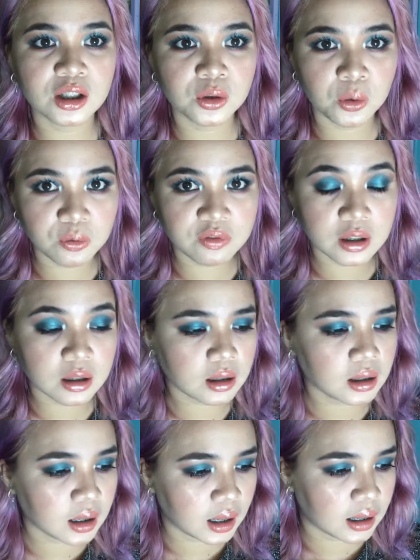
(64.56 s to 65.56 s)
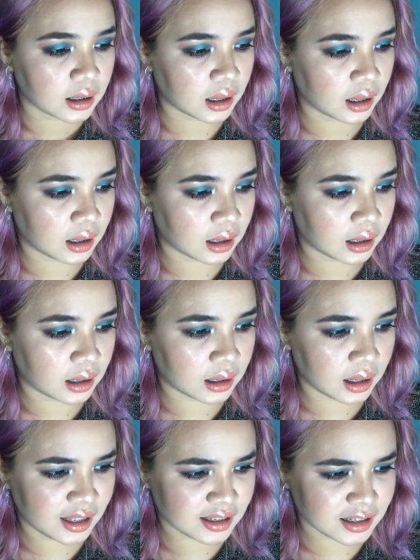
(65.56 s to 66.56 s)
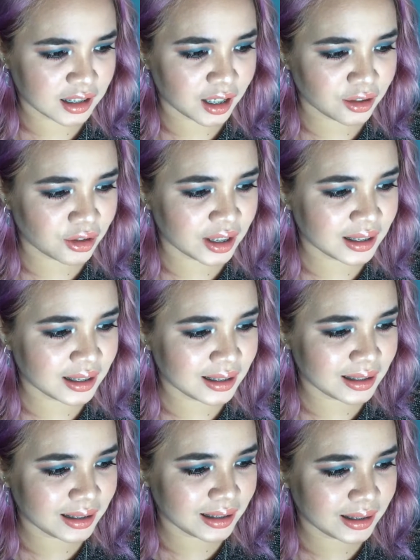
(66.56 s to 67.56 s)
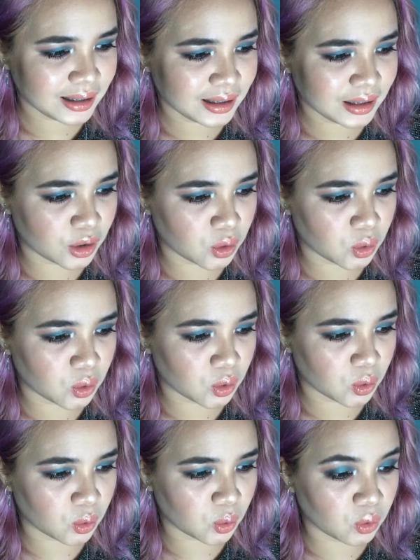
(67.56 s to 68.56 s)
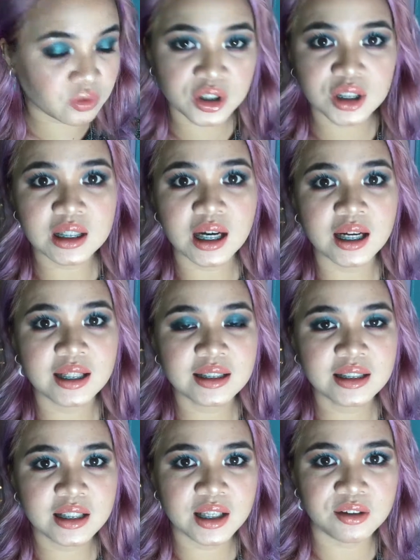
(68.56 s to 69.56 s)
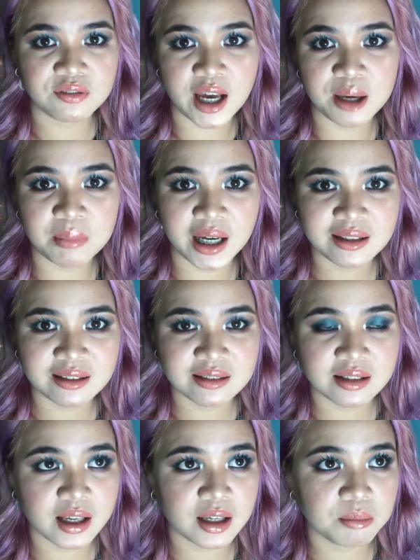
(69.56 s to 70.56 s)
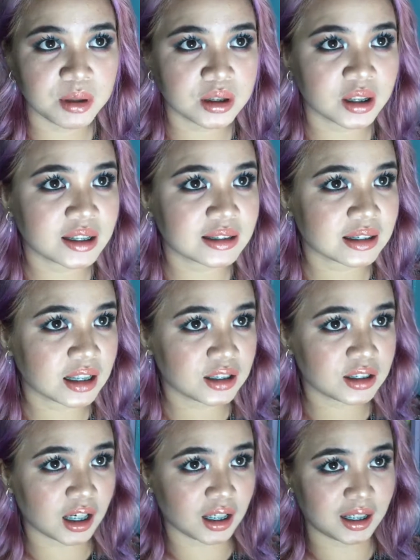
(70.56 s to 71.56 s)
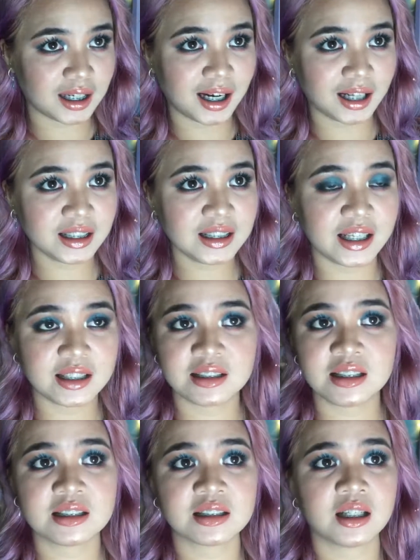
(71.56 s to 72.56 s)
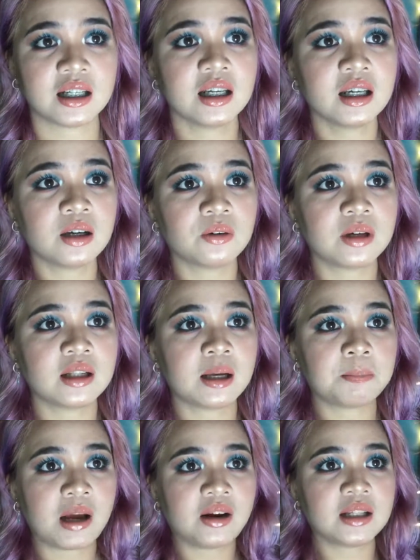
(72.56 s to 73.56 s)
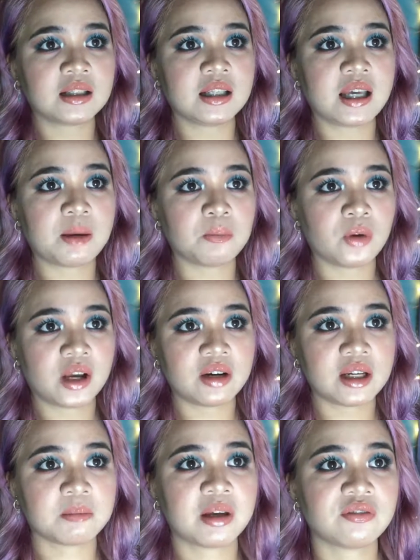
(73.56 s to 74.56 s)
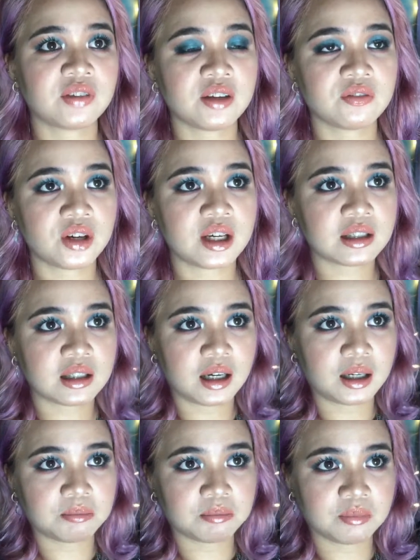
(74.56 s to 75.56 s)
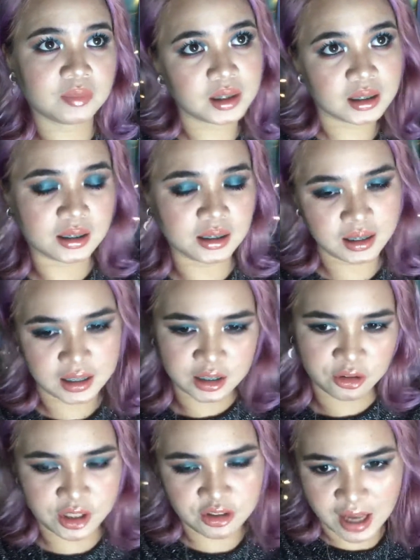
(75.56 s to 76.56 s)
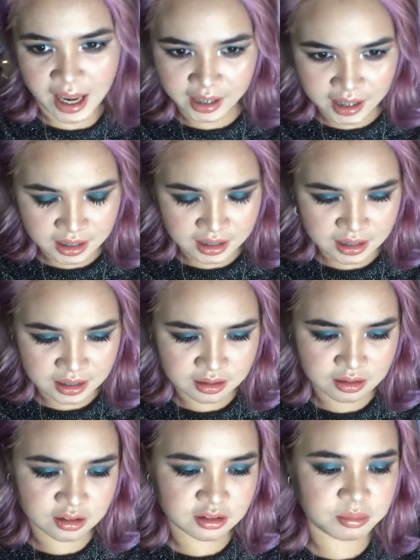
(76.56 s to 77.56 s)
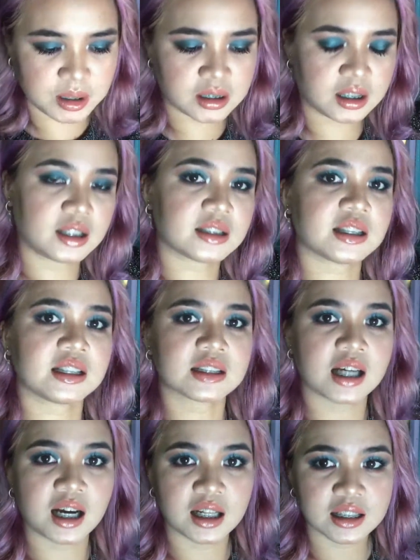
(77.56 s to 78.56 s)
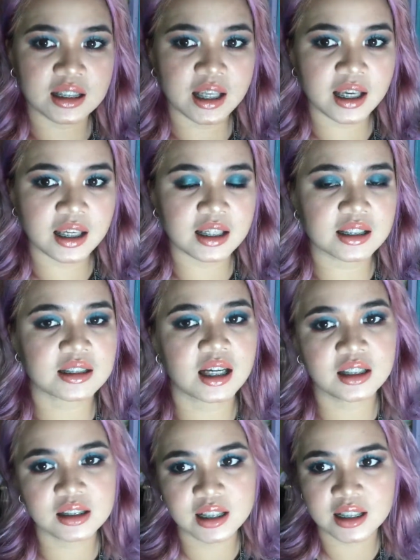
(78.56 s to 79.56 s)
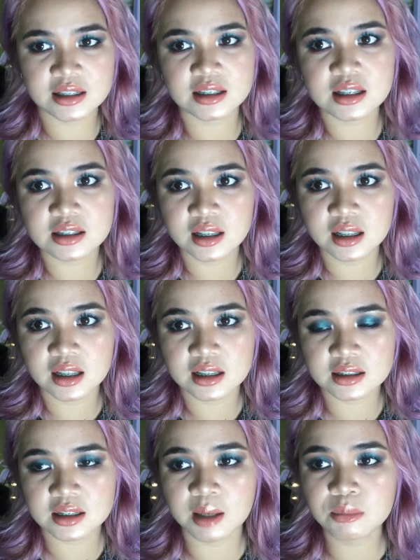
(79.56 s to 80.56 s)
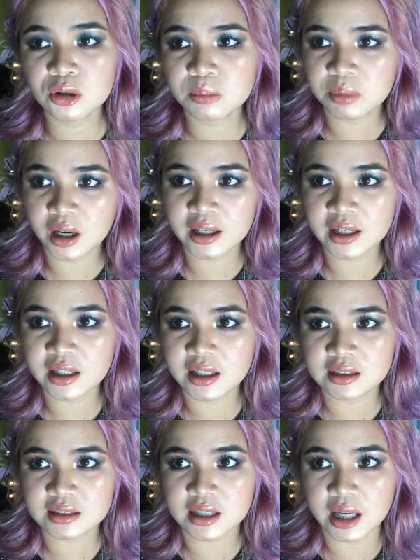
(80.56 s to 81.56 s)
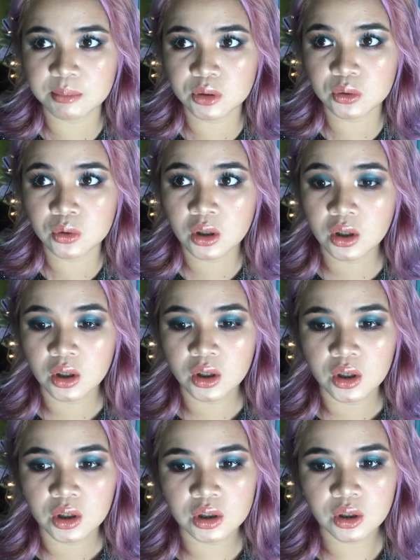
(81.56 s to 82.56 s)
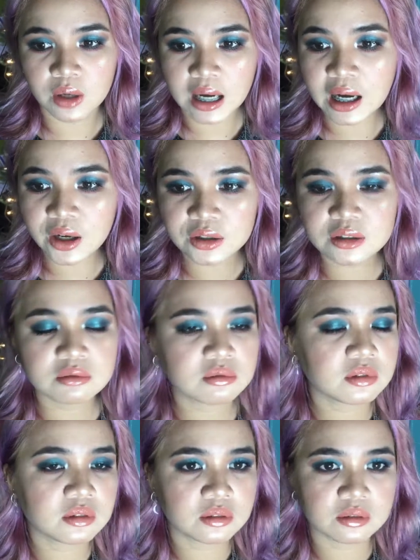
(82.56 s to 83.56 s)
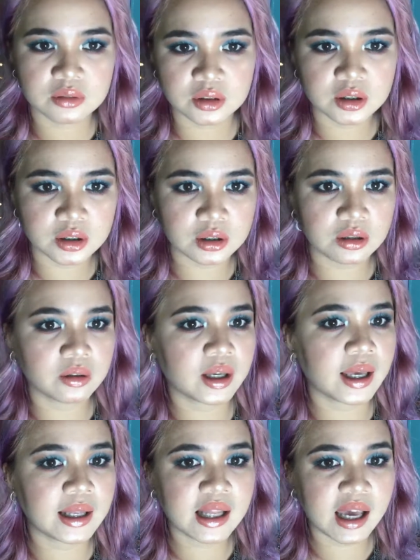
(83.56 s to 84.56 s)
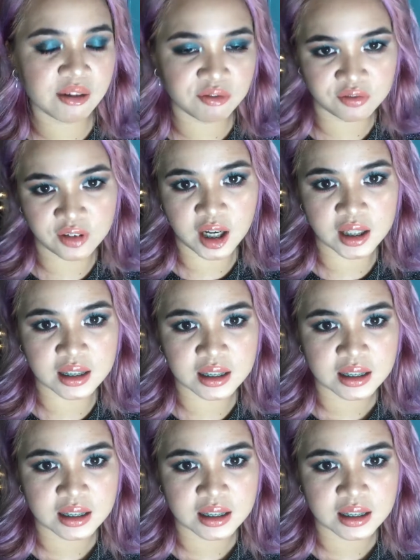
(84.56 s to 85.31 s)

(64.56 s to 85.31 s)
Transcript: all over. Uh, it's not really overdone, if I might say, because it's holiday season. Well, apparently, I'm wearing my favorite um, glittery jacket just because it's holiday it's holiday season it's time to party it's time to go out you know and have fun